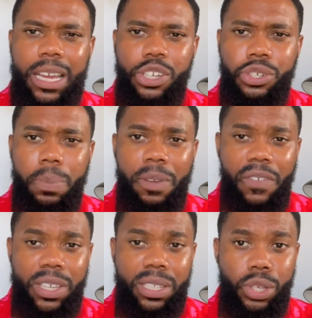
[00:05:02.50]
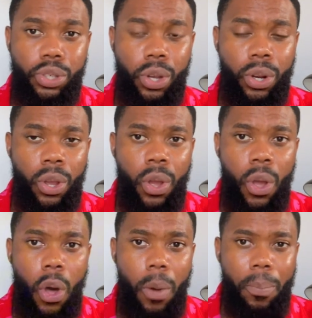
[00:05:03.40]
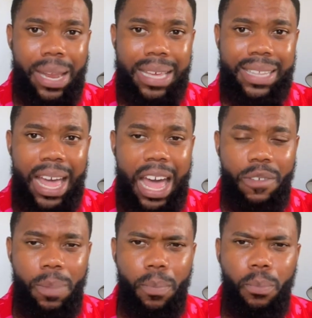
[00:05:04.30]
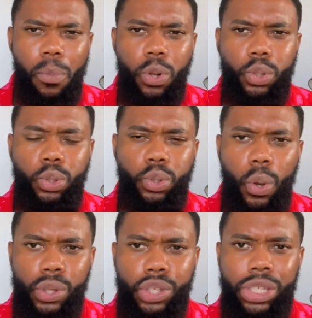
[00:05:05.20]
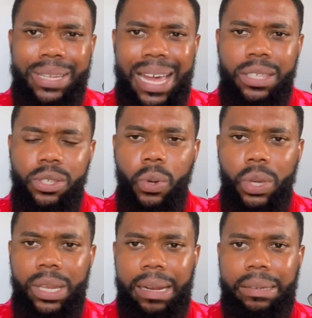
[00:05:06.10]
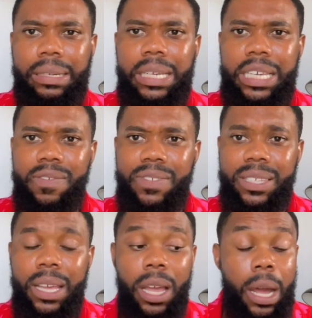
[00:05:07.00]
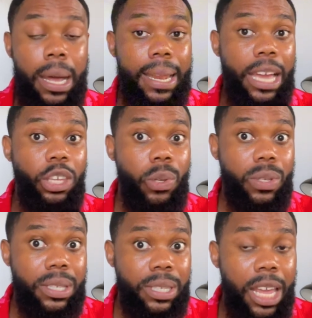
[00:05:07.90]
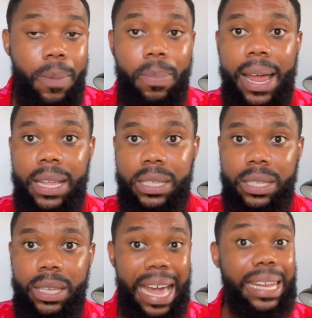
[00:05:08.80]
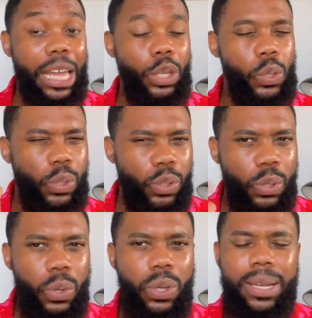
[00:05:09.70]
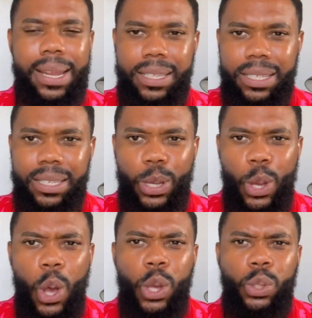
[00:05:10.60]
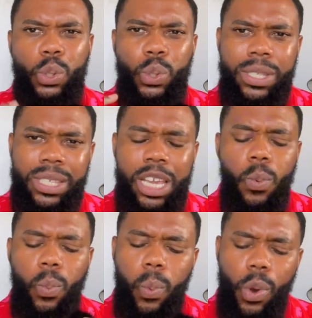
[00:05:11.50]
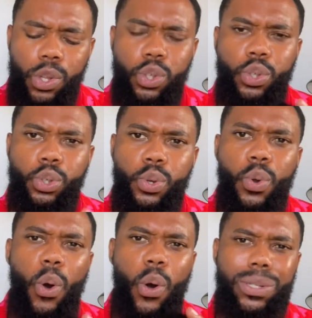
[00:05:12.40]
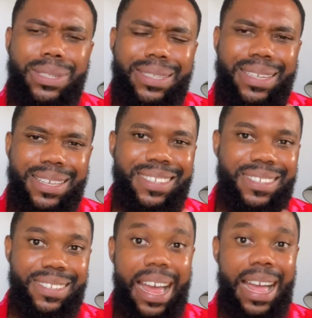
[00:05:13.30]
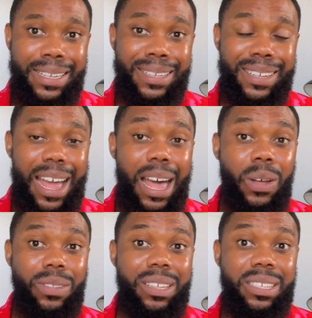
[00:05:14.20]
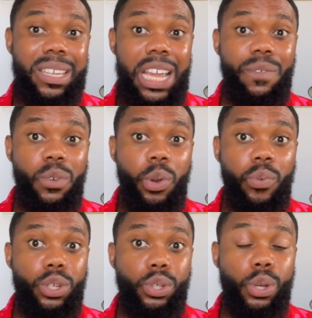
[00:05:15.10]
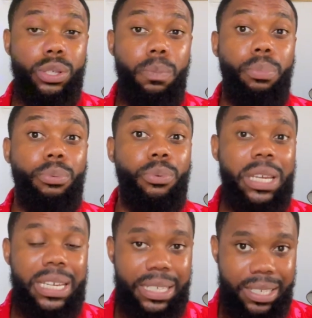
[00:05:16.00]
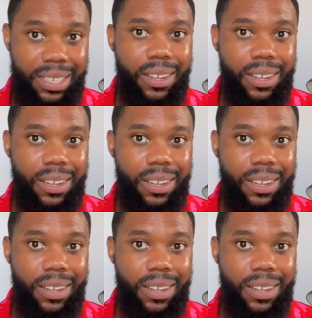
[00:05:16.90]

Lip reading: a thrip infestation on plants that have a bit more turgid and succulent leaves, like your snake plant and like your succulent. So you see, once you understand how these evil creatures breed,